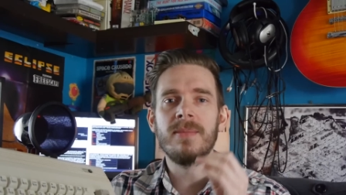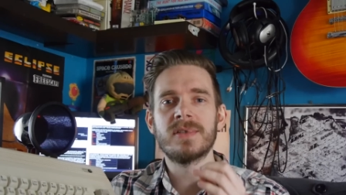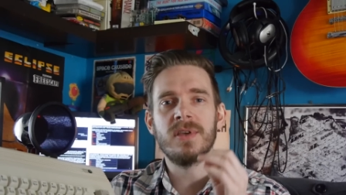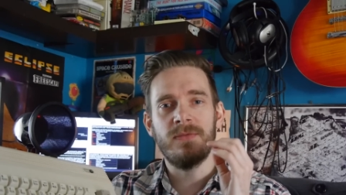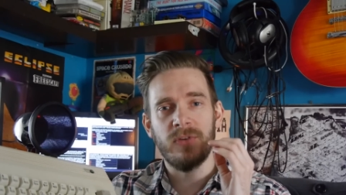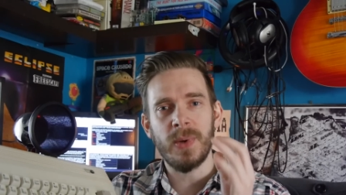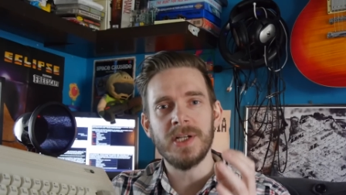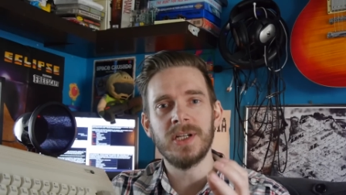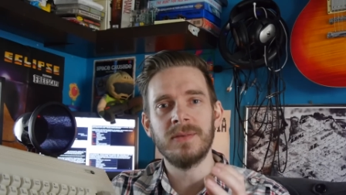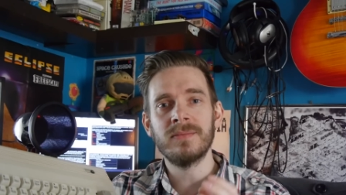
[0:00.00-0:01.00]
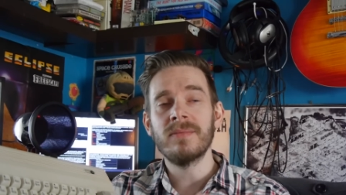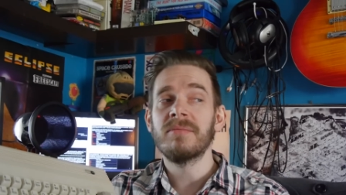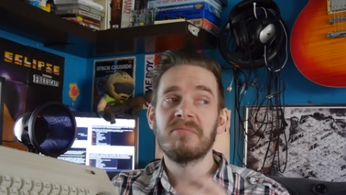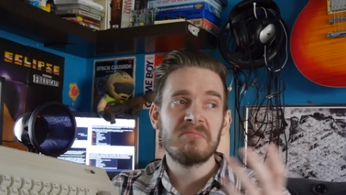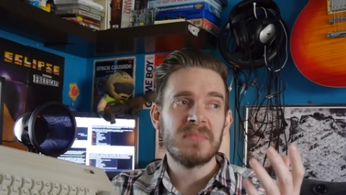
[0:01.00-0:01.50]
comes to fruition.
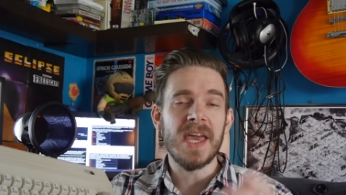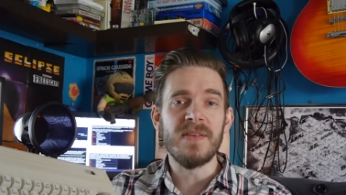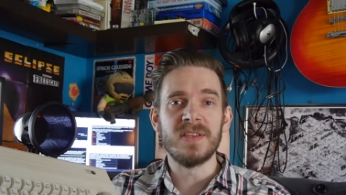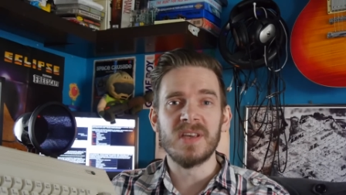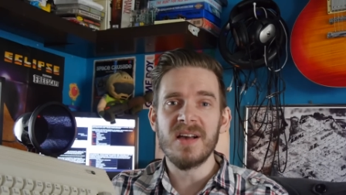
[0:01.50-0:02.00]
If it